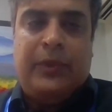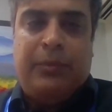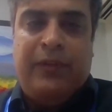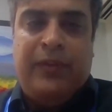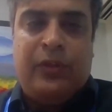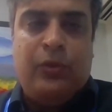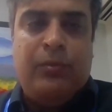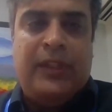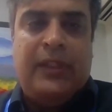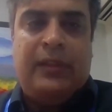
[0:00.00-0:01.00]
the, previous two
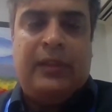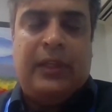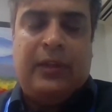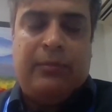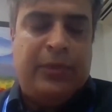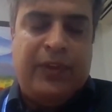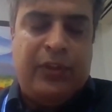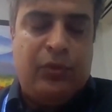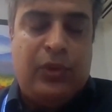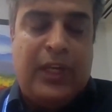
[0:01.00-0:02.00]
business,
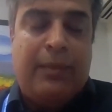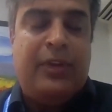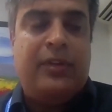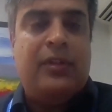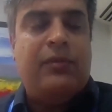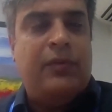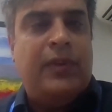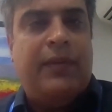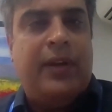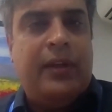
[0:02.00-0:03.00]
previous two collaborations which
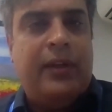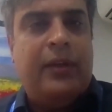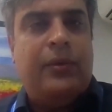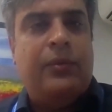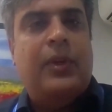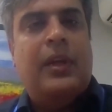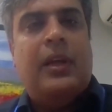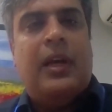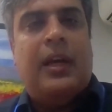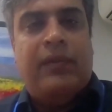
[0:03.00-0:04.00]
we have entered into,
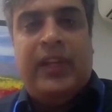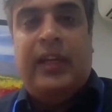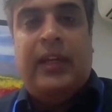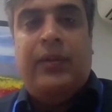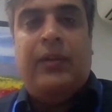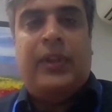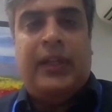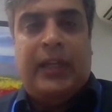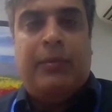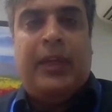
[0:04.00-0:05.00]
are very relevant for
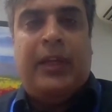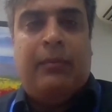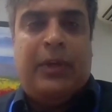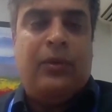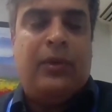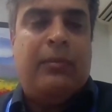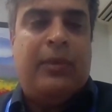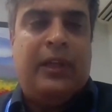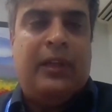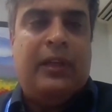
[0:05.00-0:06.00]
the chemical,
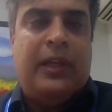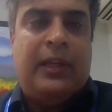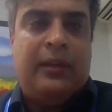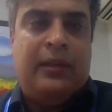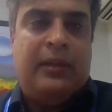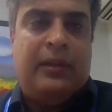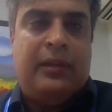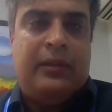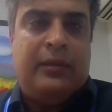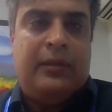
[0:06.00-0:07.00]
petrochemical, and
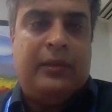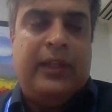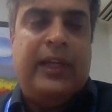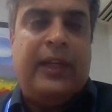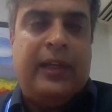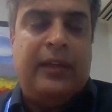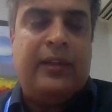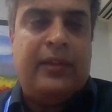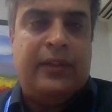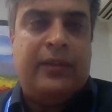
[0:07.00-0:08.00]
uh, related
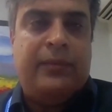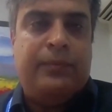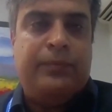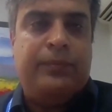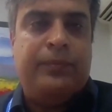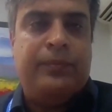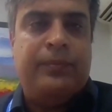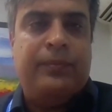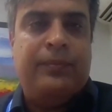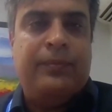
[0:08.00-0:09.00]
industries.
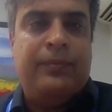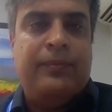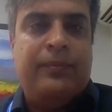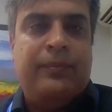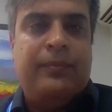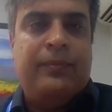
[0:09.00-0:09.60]
Sir,